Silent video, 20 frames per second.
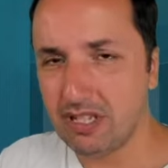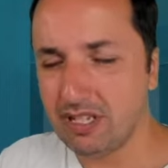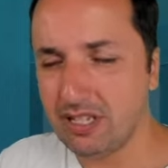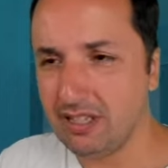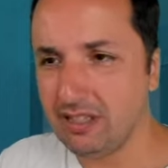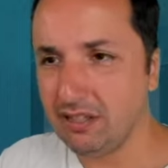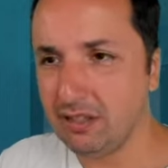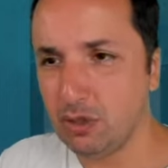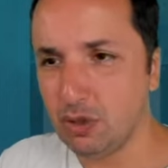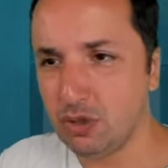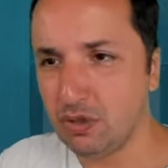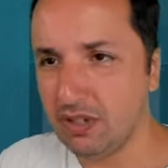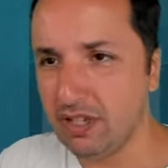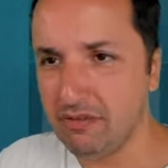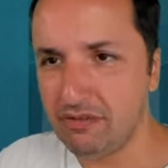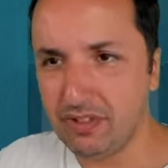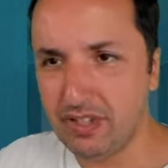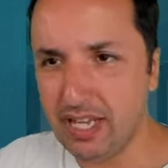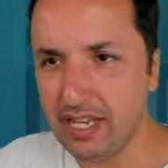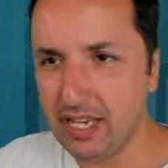It is,
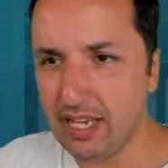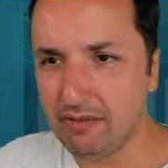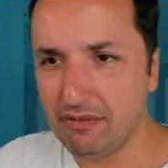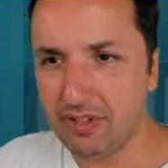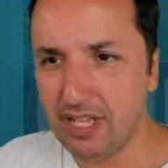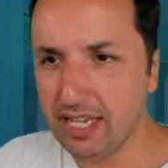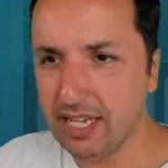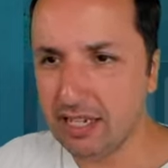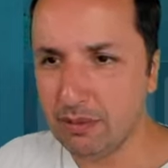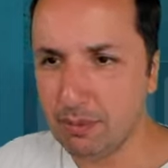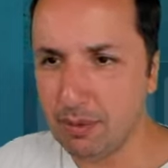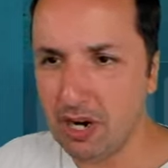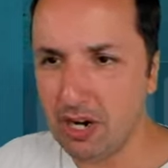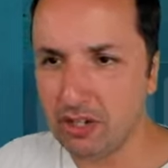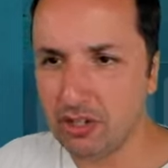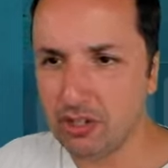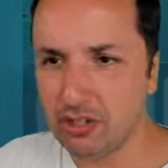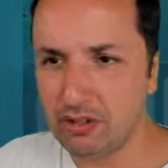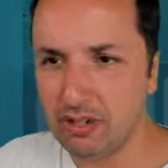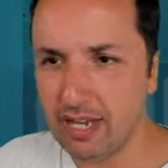if they if they can
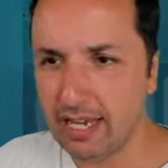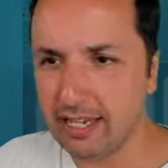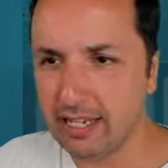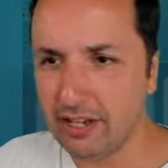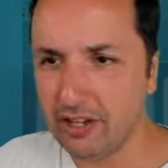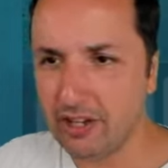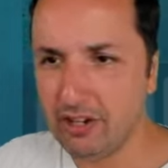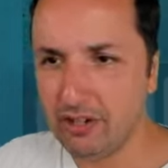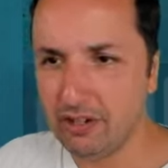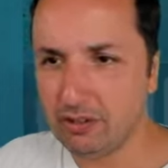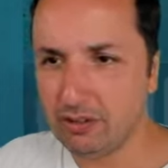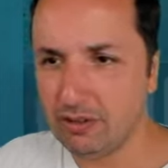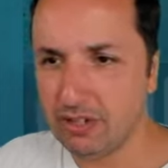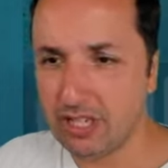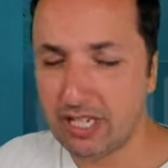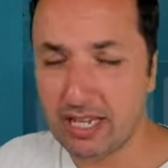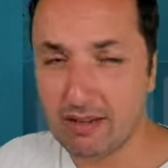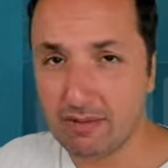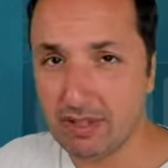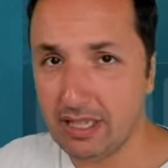march like here to the
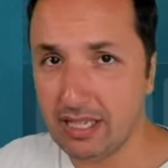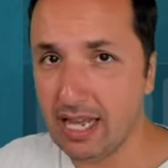seventh,